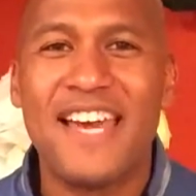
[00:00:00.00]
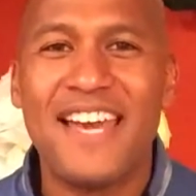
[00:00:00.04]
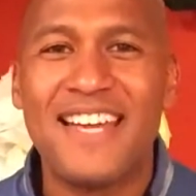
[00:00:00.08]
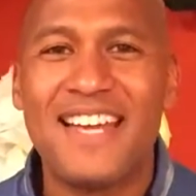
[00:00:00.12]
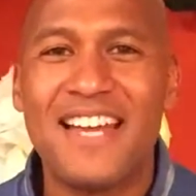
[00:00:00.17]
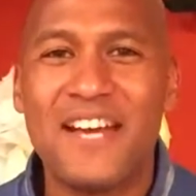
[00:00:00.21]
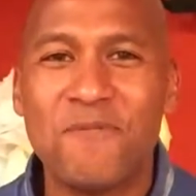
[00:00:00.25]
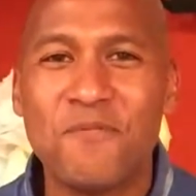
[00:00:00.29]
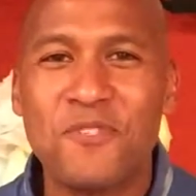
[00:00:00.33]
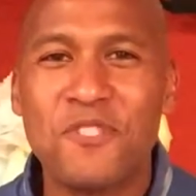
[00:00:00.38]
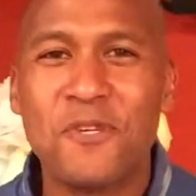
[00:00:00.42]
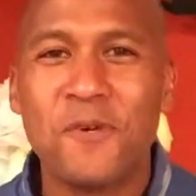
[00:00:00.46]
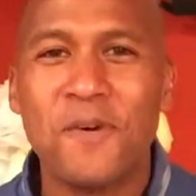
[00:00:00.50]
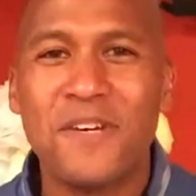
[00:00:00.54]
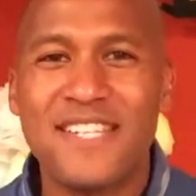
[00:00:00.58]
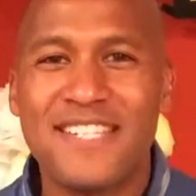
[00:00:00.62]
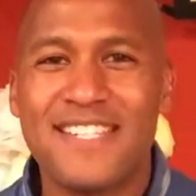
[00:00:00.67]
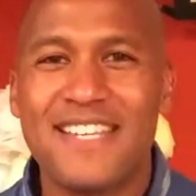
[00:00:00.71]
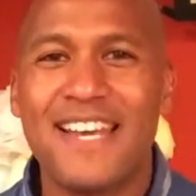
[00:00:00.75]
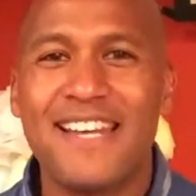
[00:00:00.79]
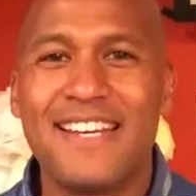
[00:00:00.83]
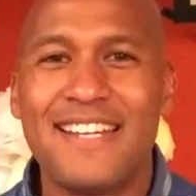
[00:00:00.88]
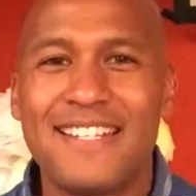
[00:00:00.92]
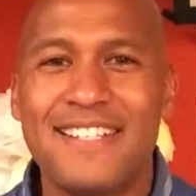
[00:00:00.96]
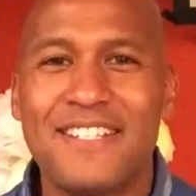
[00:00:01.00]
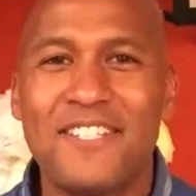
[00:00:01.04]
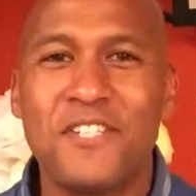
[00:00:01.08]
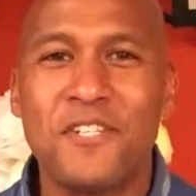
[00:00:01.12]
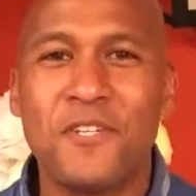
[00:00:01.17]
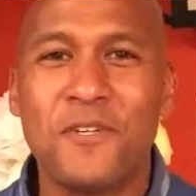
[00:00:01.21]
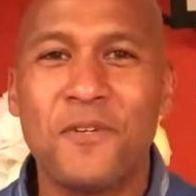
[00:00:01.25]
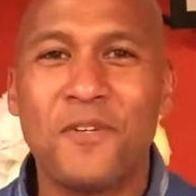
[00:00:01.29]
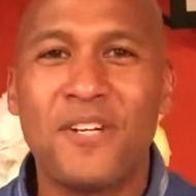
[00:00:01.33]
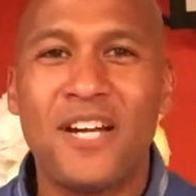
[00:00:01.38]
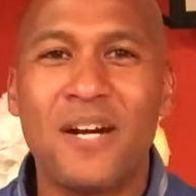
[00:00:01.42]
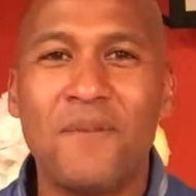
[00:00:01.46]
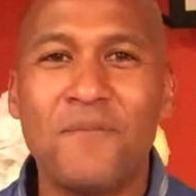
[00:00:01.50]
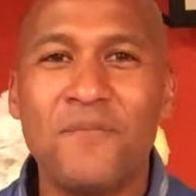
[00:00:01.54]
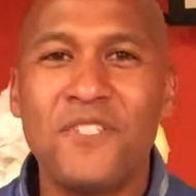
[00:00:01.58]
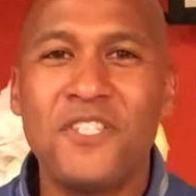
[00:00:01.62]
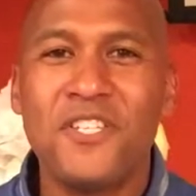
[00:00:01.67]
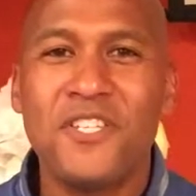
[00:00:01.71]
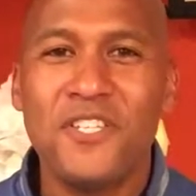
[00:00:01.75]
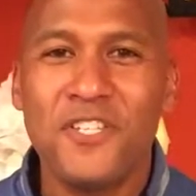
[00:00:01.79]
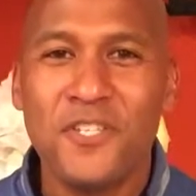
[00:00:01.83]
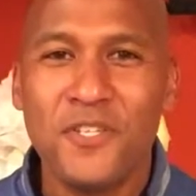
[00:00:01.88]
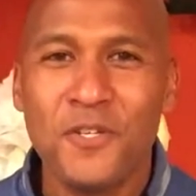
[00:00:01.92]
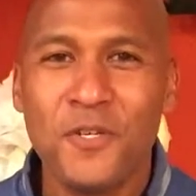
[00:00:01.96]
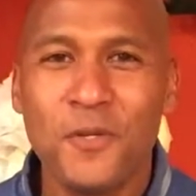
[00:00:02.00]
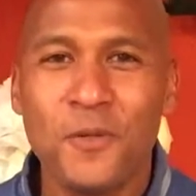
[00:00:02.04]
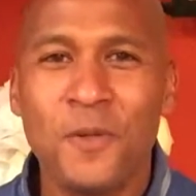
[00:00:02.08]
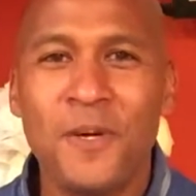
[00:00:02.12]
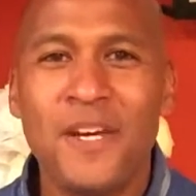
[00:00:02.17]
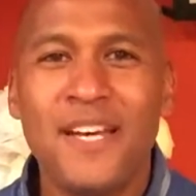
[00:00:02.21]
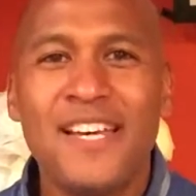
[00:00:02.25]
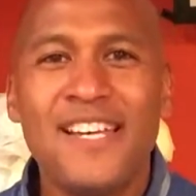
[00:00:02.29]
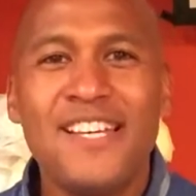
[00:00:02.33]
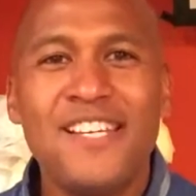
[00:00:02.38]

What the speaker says: and I'm so excited to come to you,